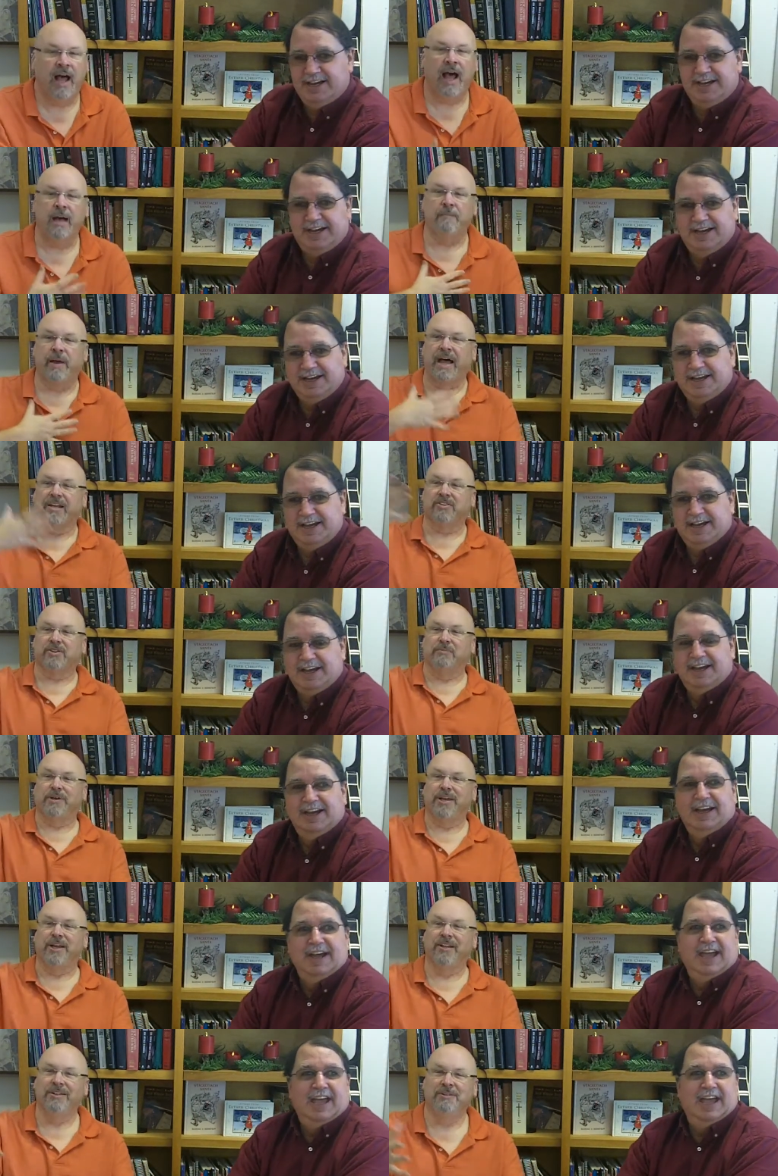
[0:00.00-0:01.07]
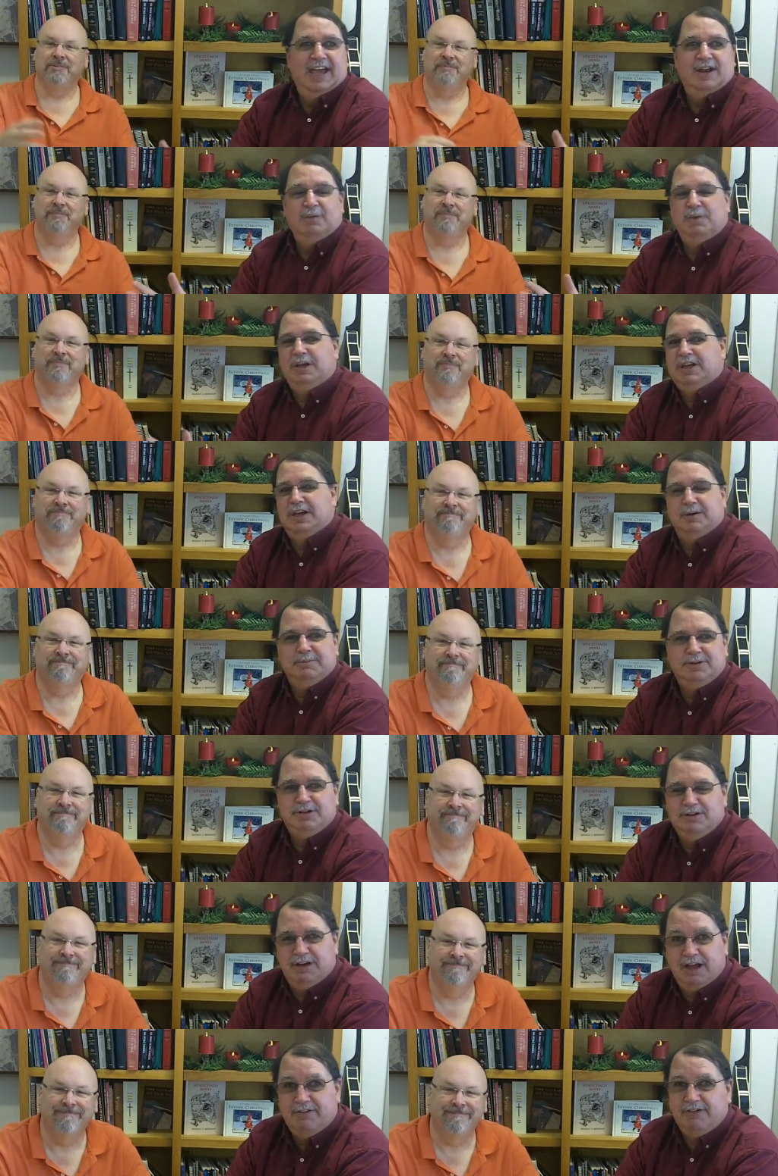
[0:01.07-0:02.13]
Speaker 1: I'm Pastor Bill. And we come to
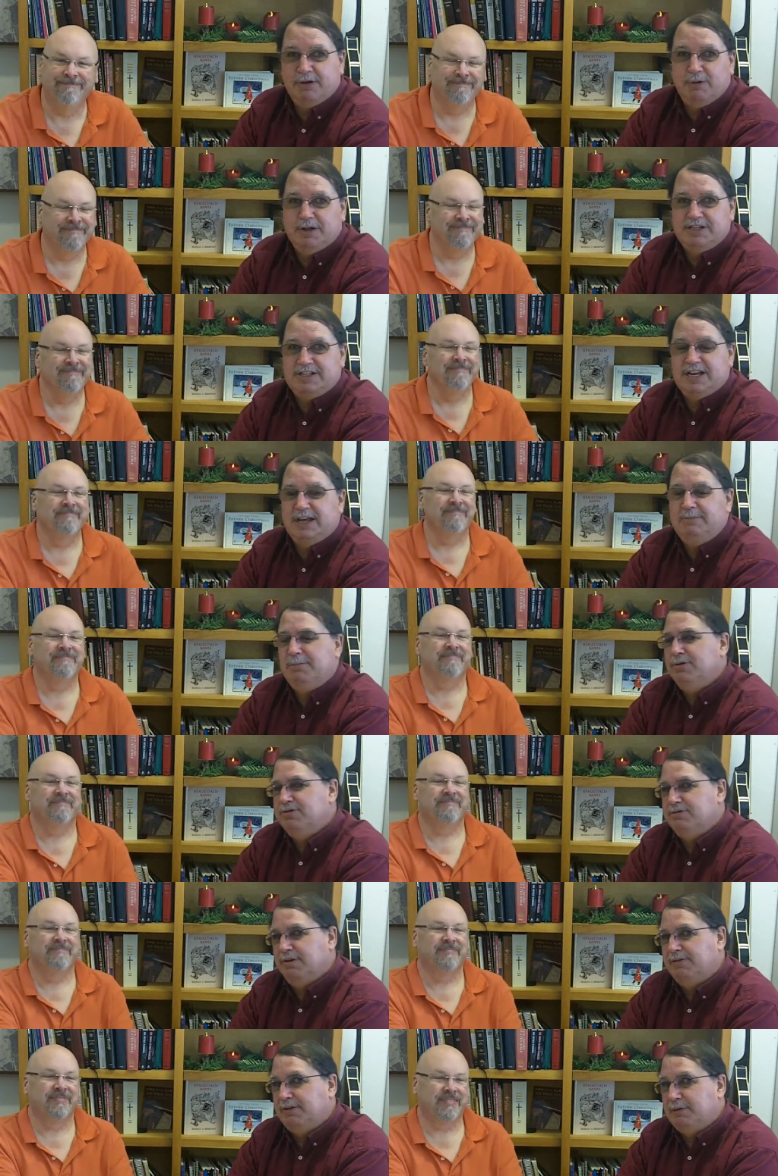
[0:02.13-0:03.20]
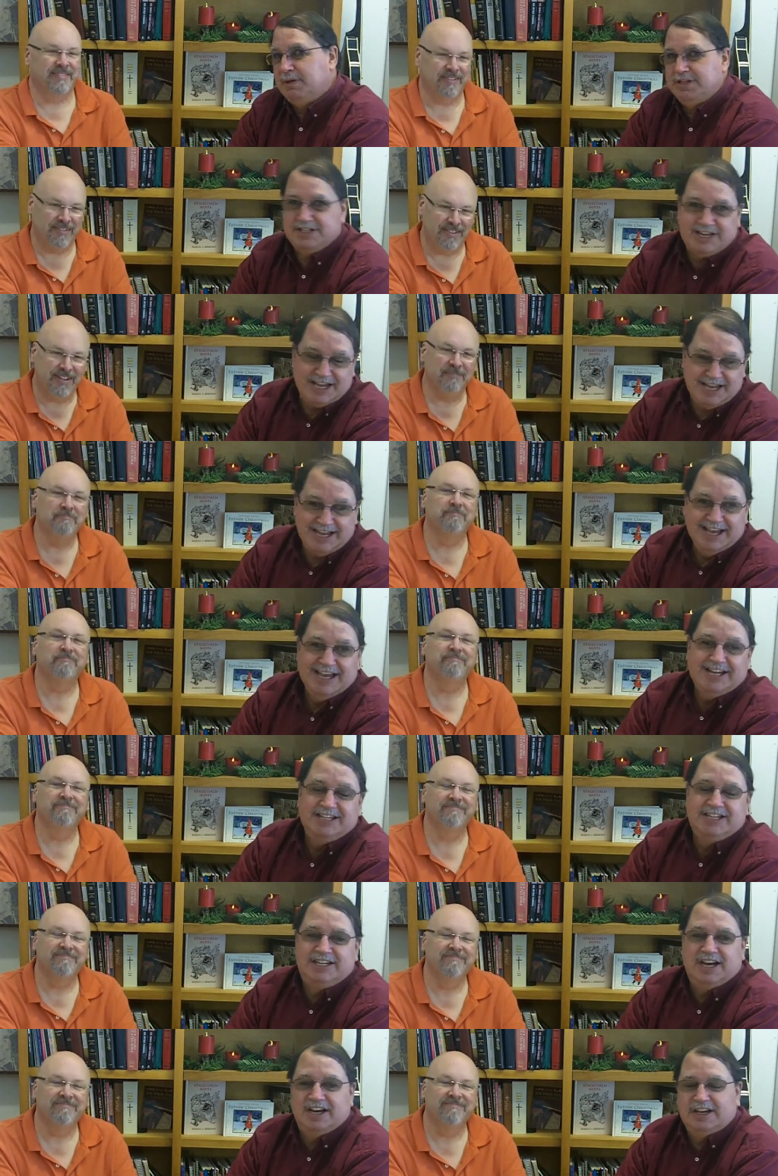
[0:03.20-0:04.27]
you every Wednesday, most every Wednesday, to
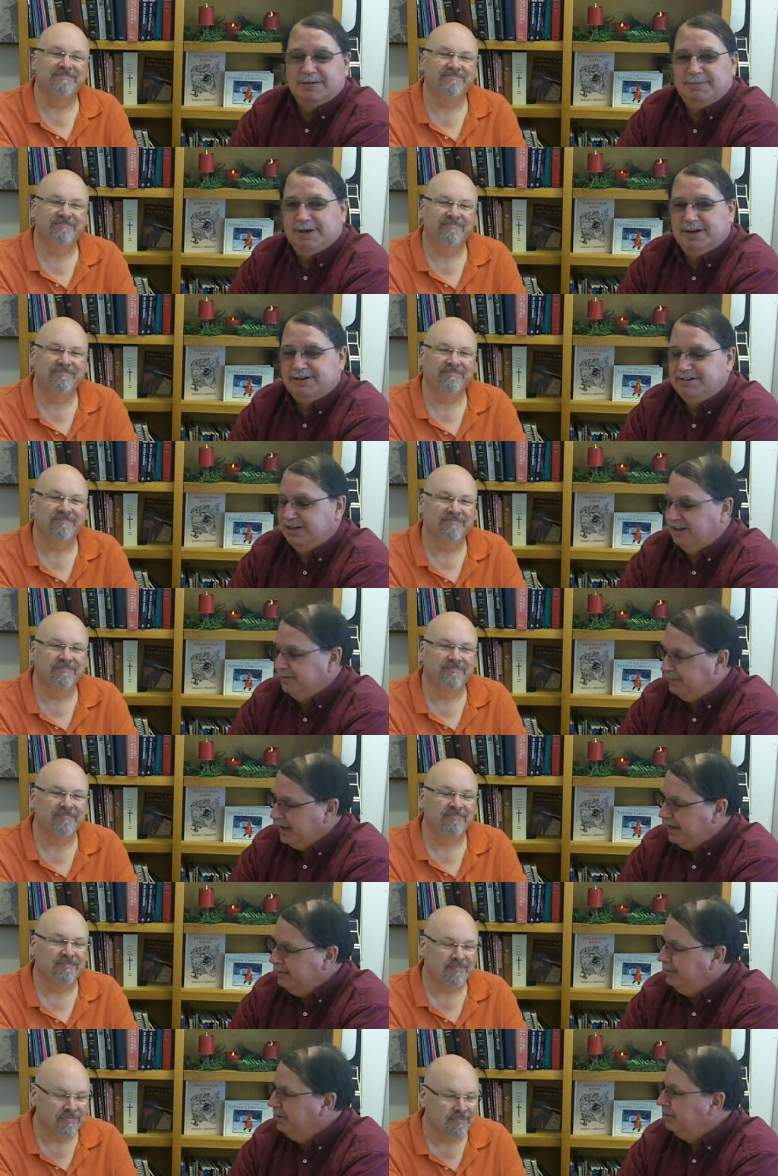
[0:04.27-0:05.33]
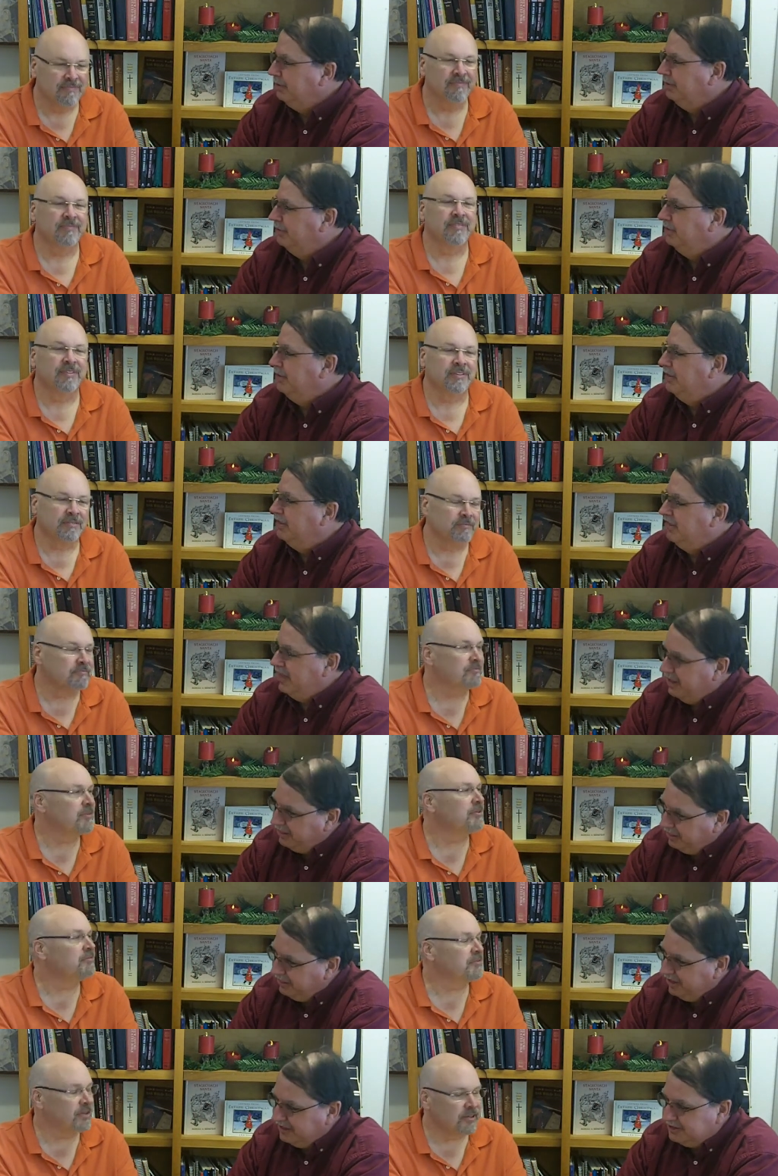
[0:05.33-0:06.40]
talk about uh, the Bible or the other
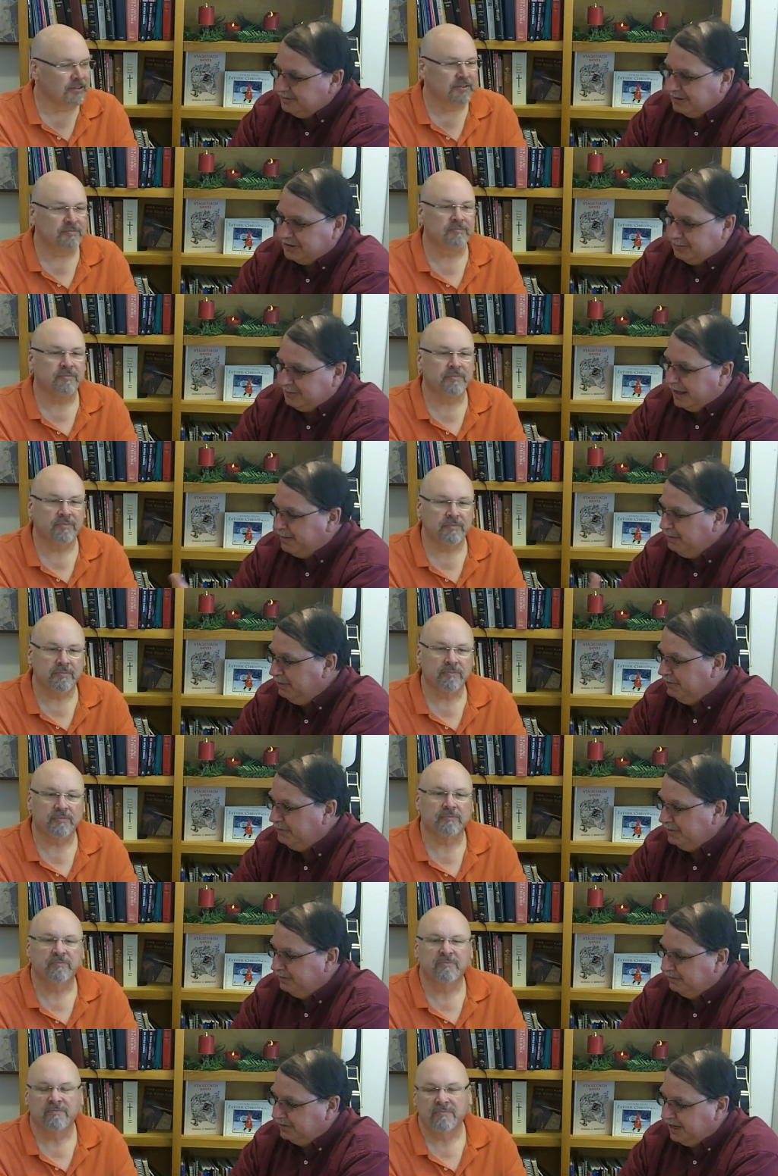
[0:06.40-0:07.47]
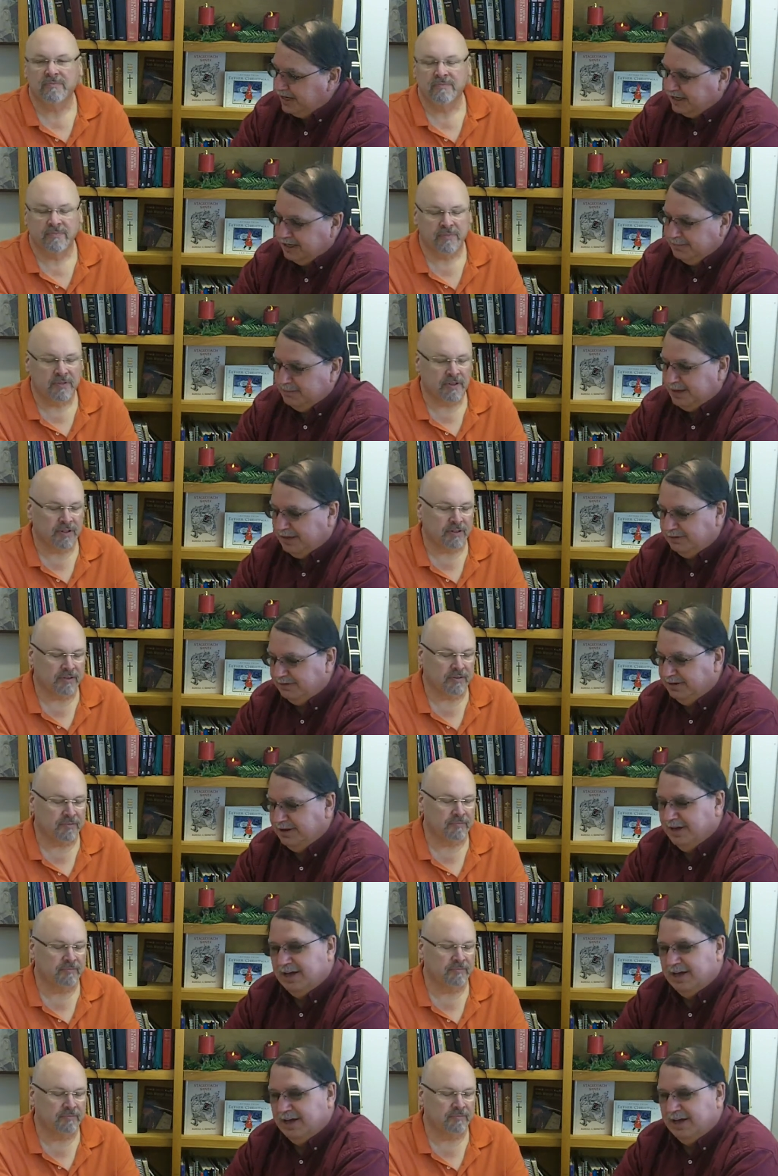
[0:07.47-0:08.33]
things about the Bible. We've been talking about